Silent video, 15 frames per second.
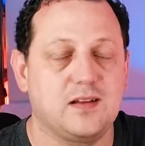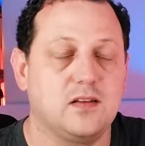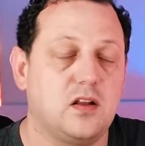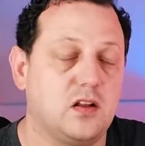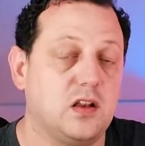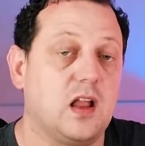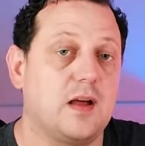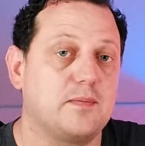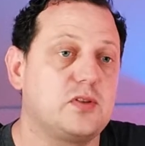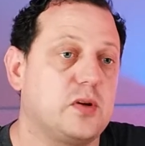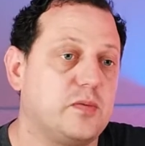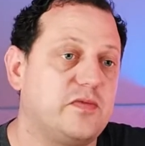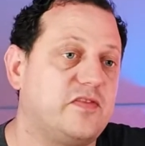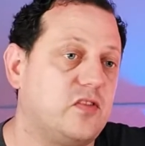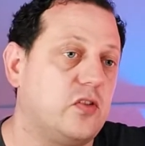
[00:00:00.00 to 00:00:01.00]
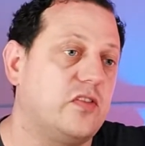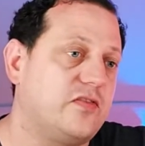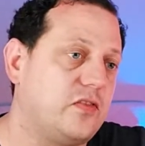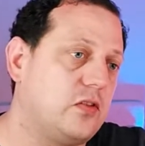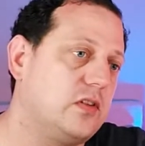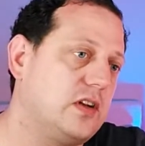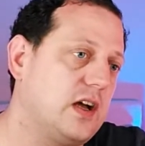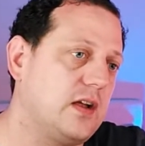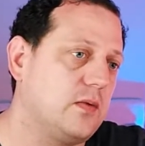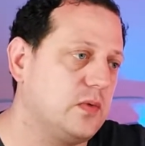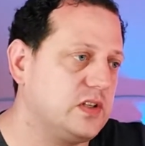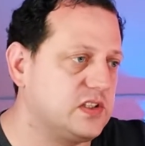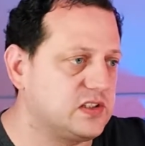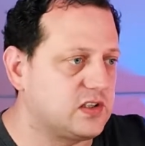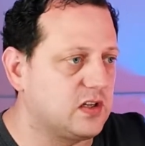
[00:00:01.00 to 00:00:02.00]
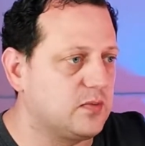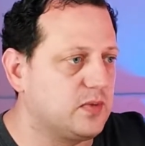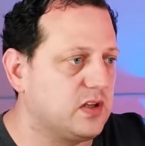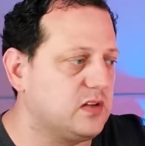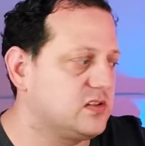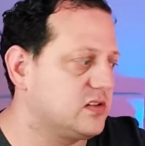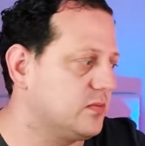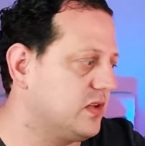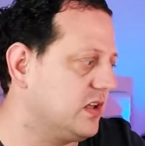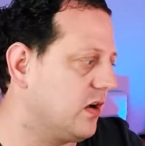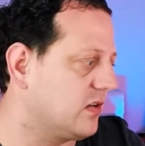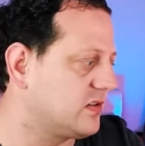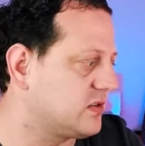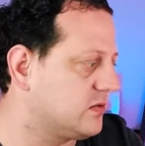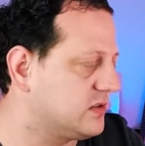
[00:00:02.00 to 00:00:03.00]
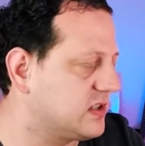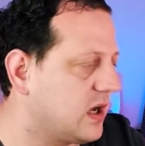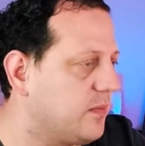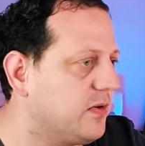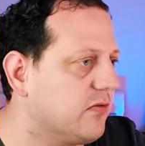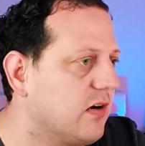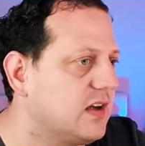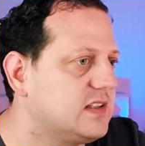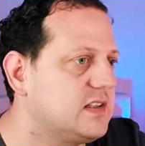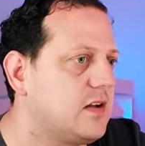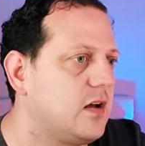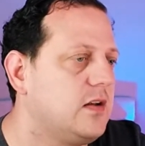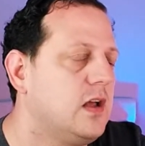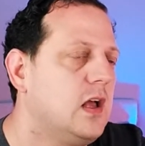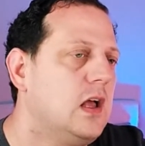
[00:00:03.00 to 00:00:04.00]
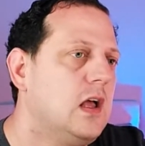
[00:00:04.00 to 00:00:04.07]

a laptop for Fortnite, which is going to be some of the articles I'll be writing on.